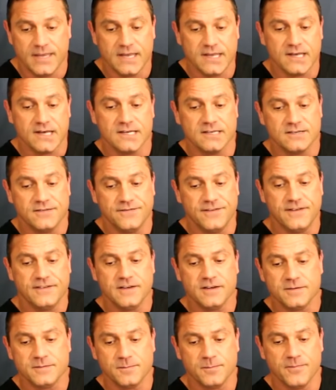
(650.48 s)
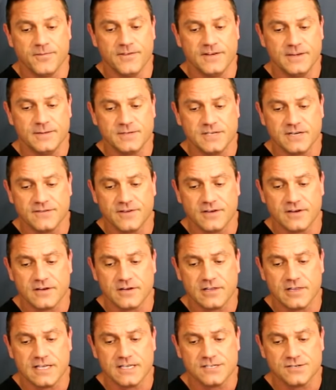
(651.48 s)
Because 50 percent of our
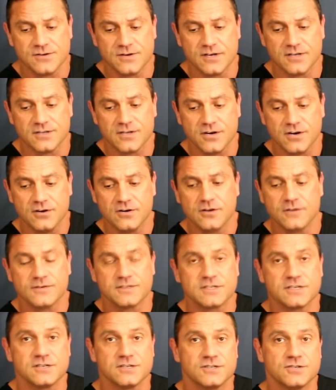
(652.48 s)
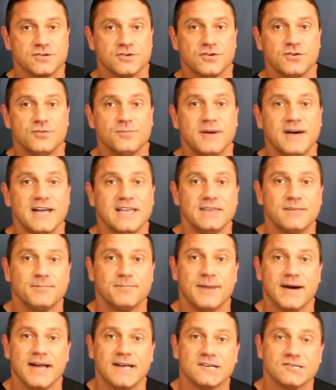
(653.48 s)
cholesterol turnover is controlled by the
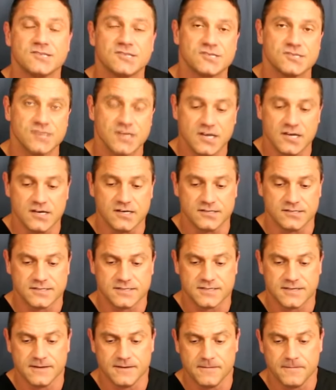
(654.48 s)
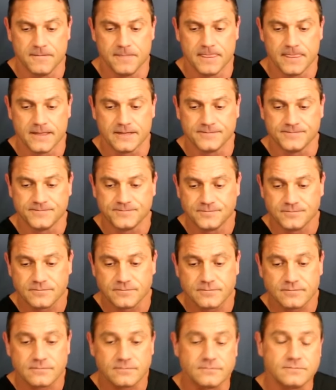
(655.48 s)
bile salts.
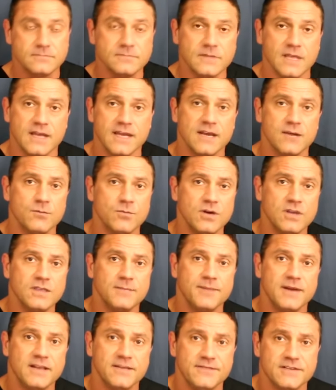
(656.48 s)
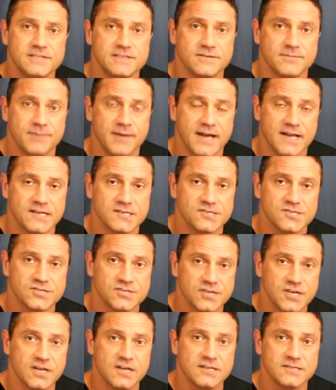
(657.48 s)
And one of the benefits of bile
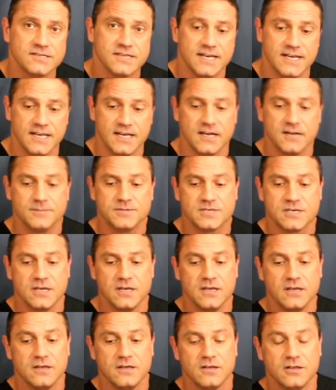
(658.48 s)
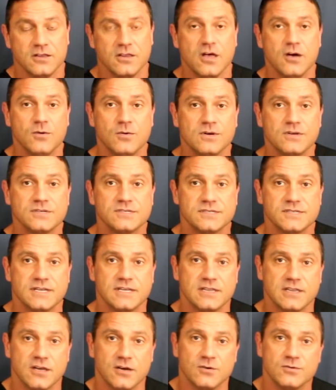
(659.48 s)
salts, it helps lowers
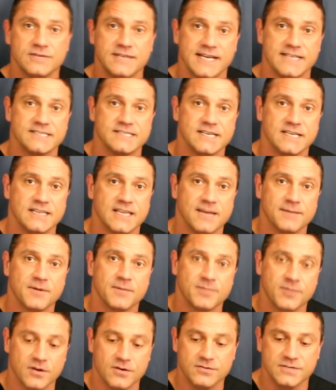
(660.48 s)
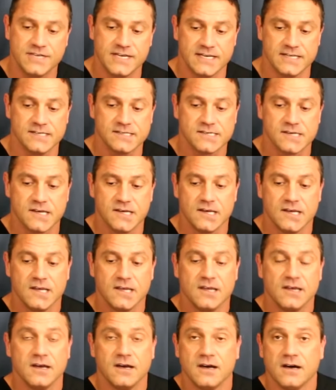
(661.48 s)
the low density lipoproteins
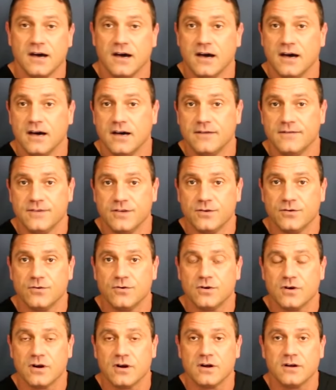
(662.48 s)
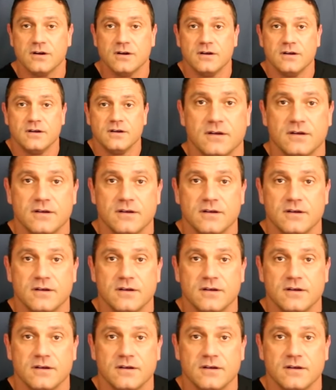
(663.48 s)
of your,